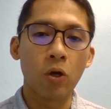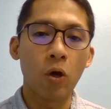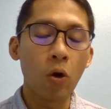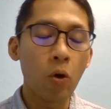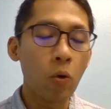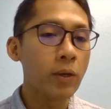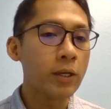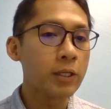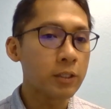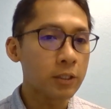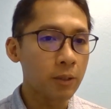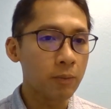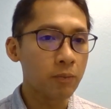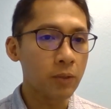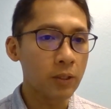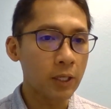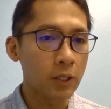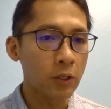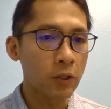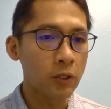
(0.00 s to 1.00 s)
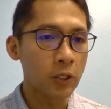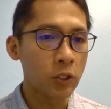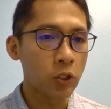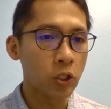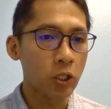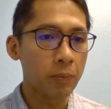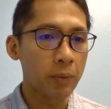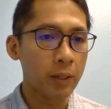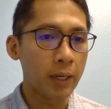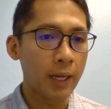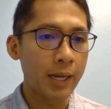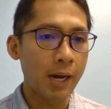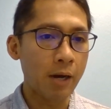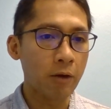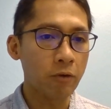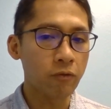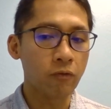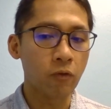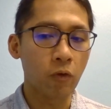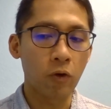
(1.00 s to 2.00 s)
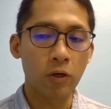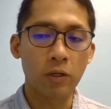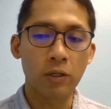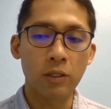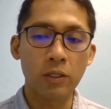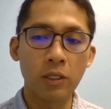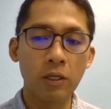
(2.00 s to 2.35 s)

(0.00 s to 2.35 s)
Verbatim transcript: always something that you need to keep an eye out for.